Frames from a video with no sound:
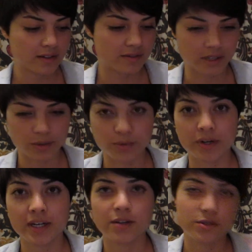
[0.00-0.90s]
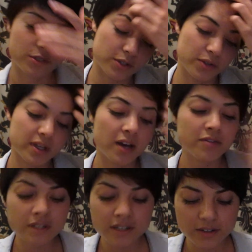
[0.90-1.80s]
available right now to show you the cover,